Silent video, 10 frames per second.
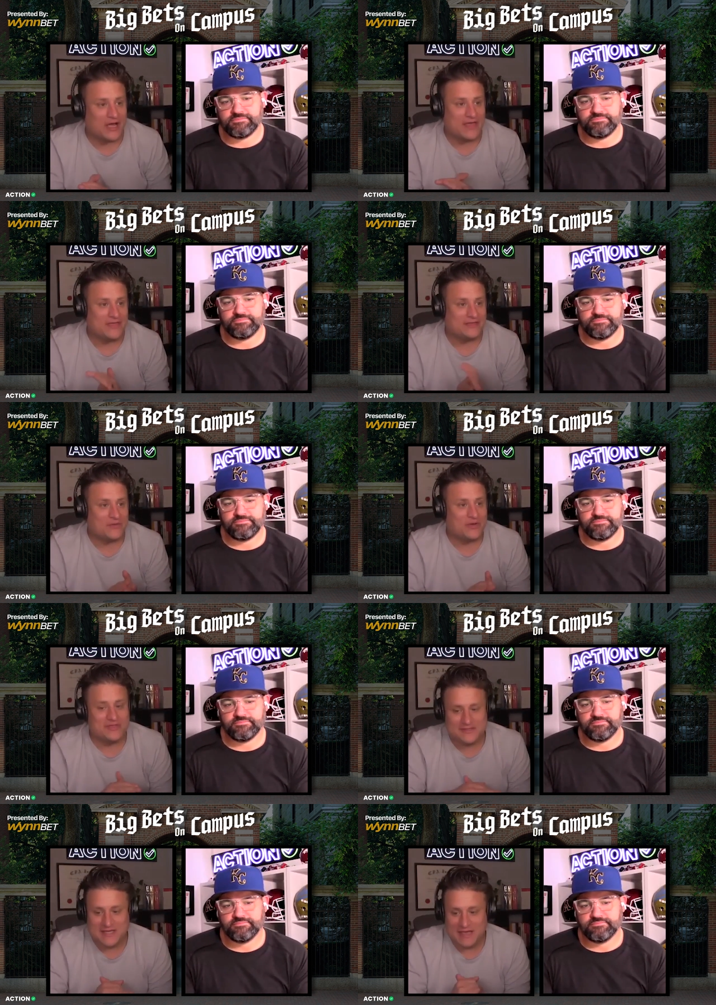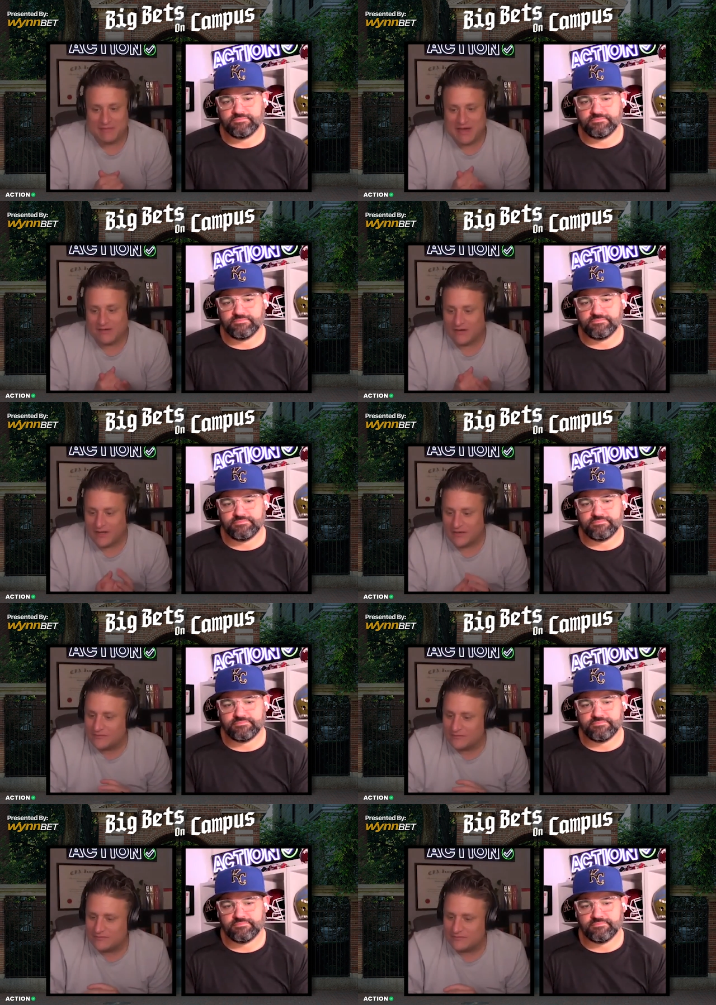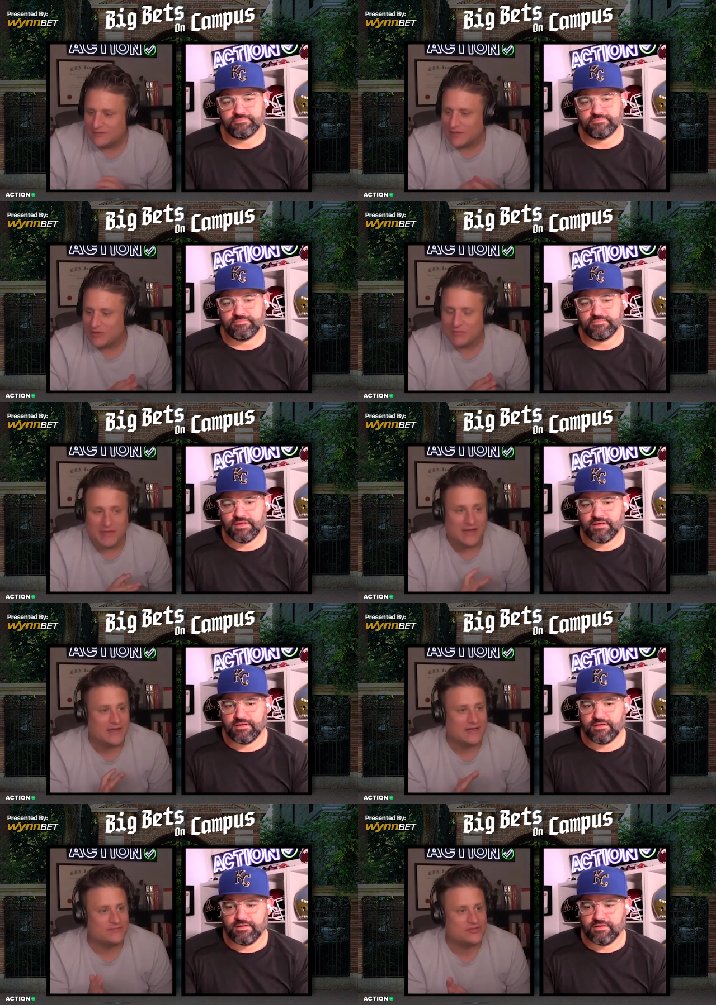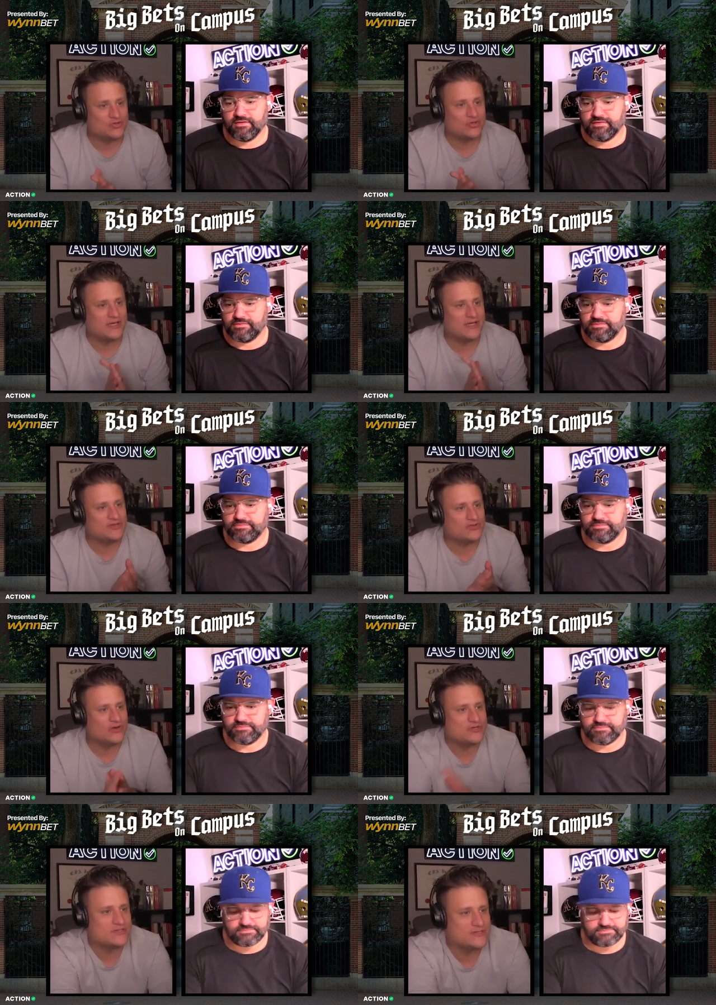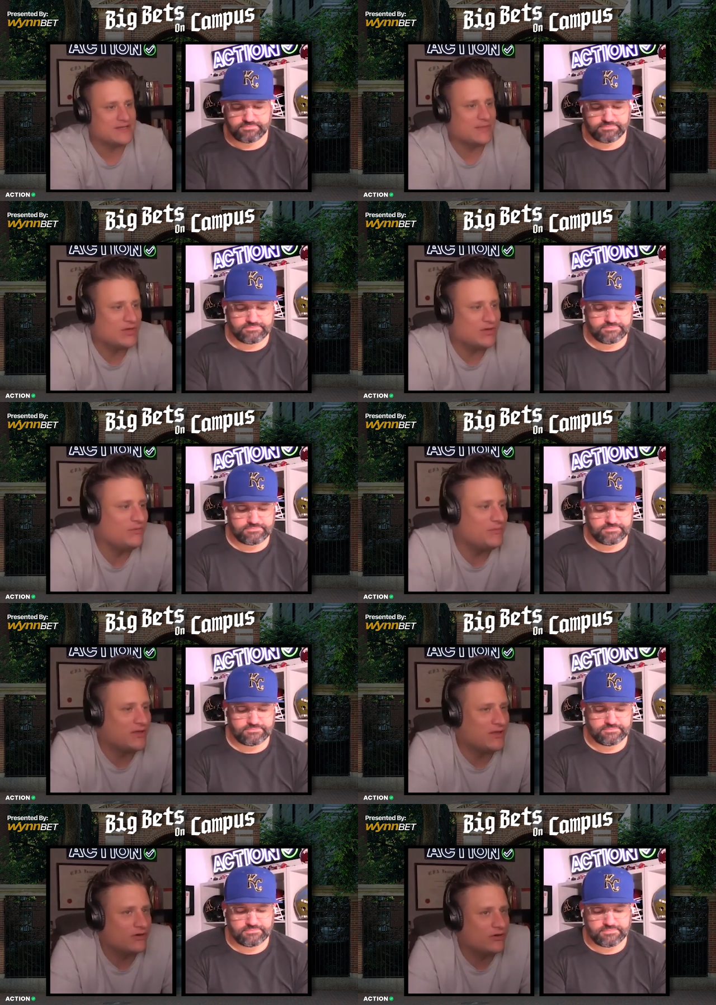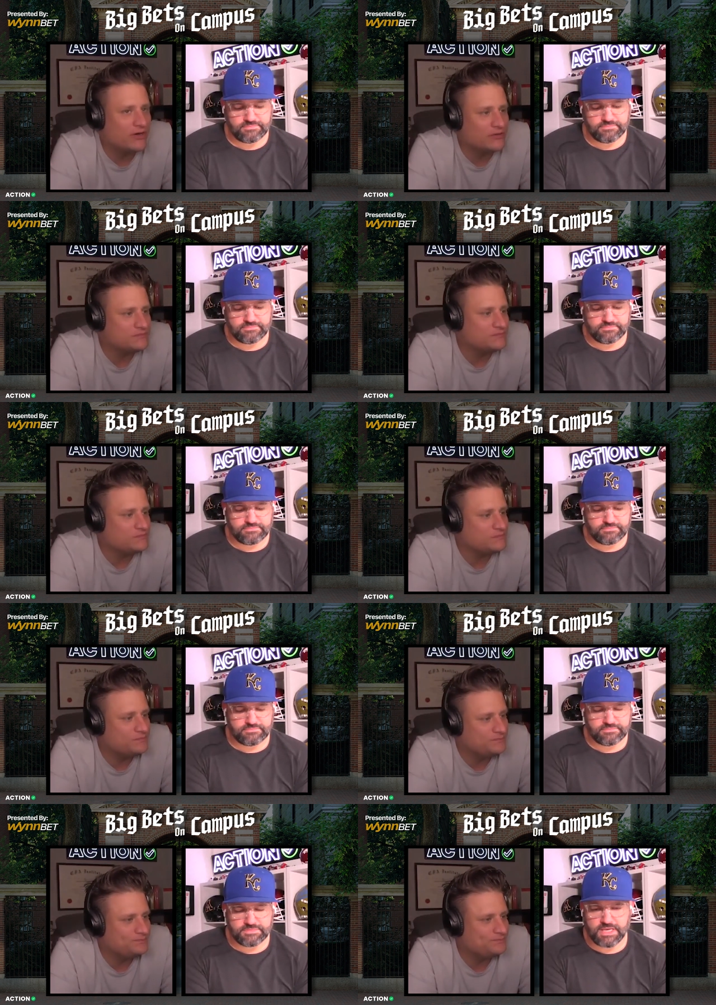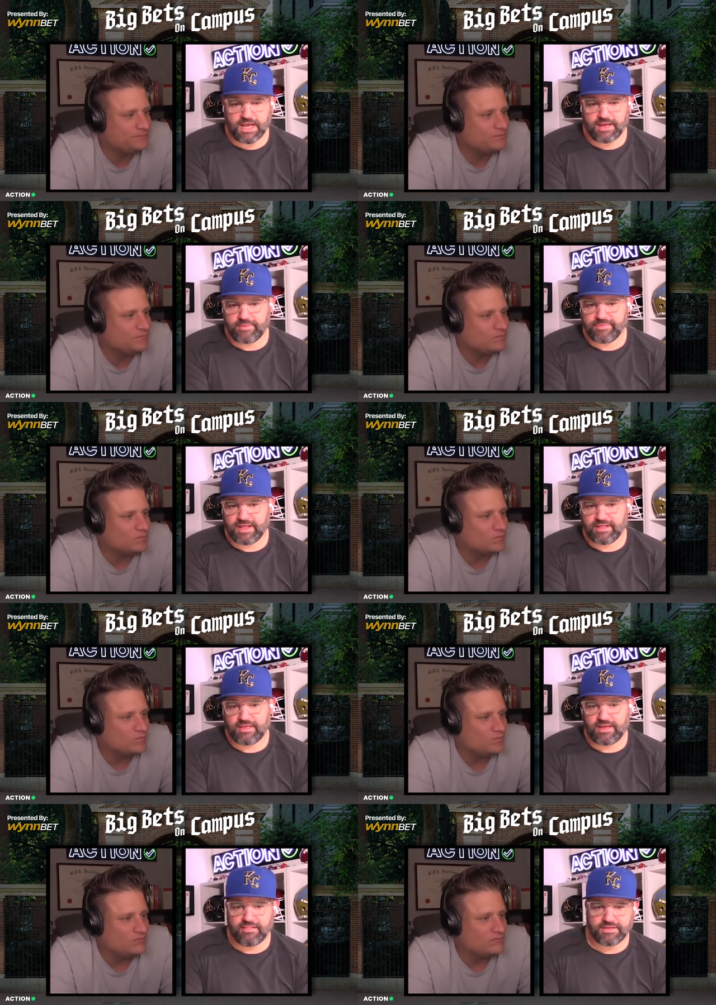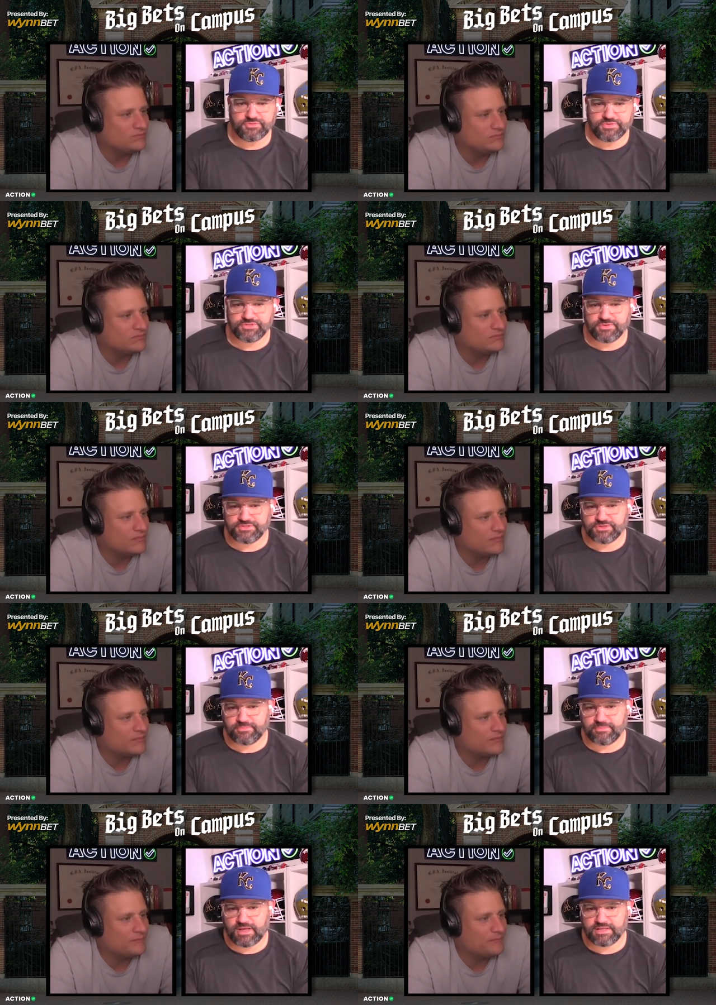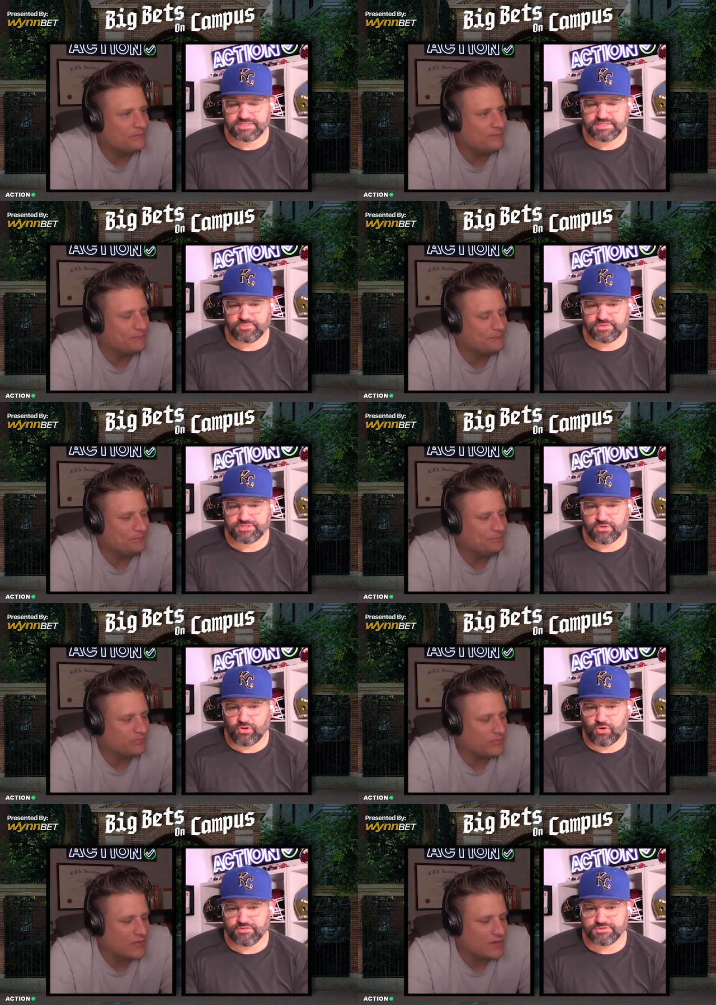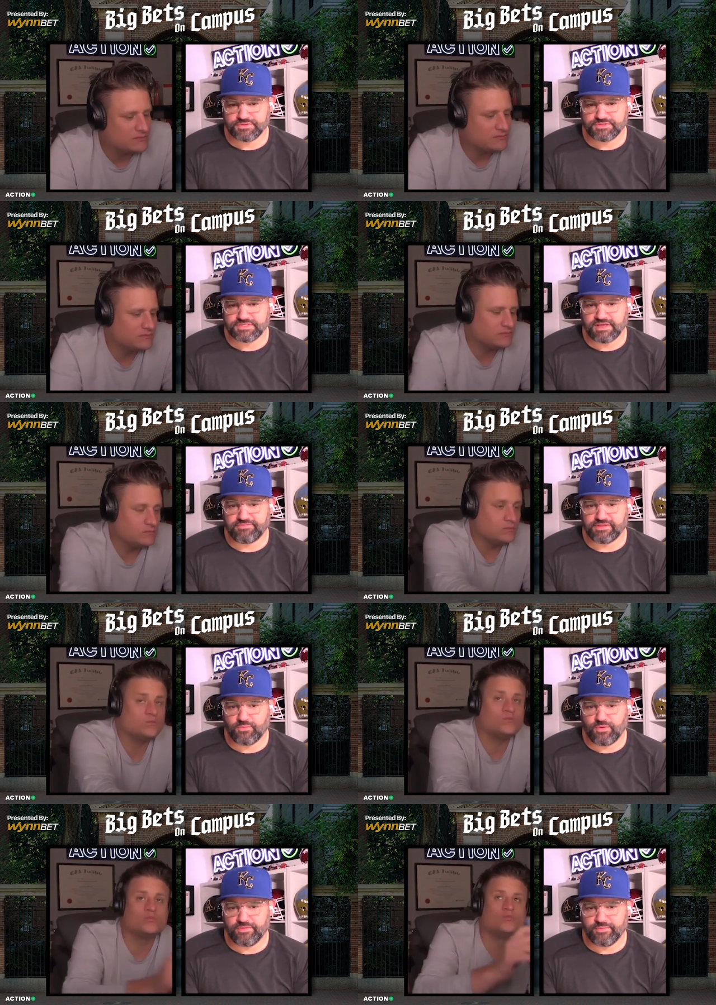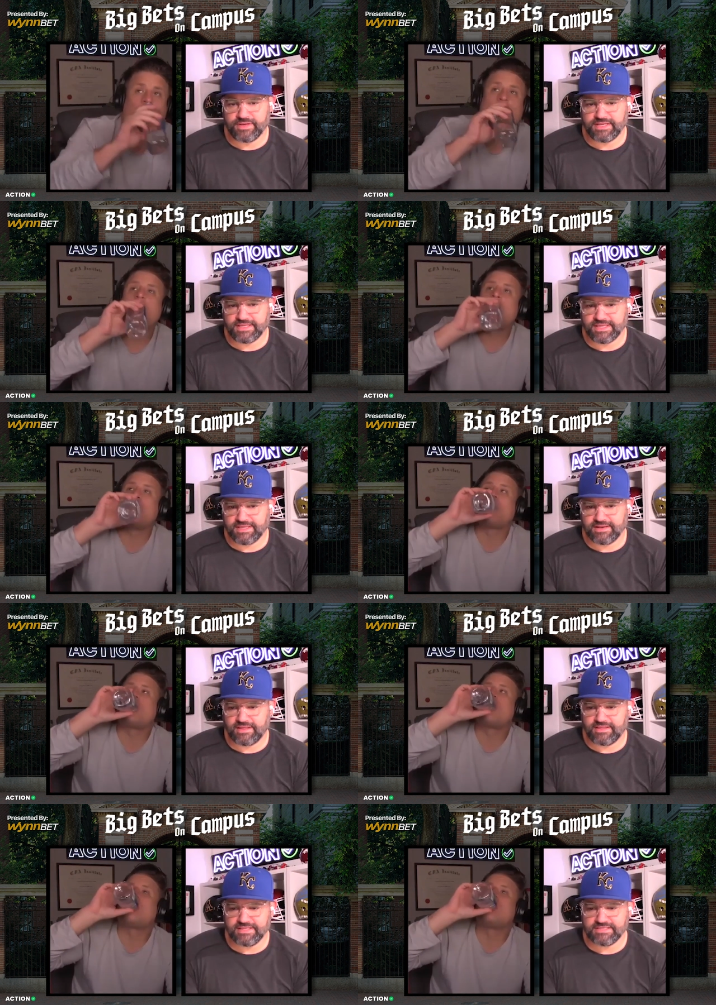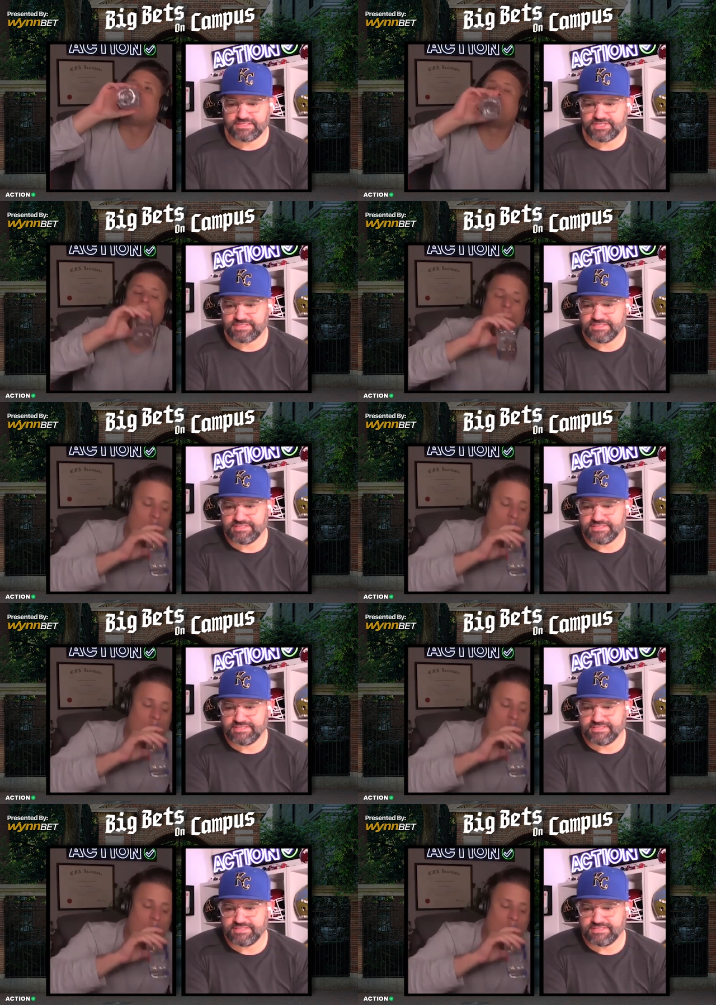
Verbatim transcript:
Speaker 1: I think they win this game outright. Give me the men of Troy and the Trojans. How about you? Money line underdog.
Speaker 2: Yeah, I mean, I like I like Troy too. I took them uh, season win total over, so this is definitely one that we need to get. It's just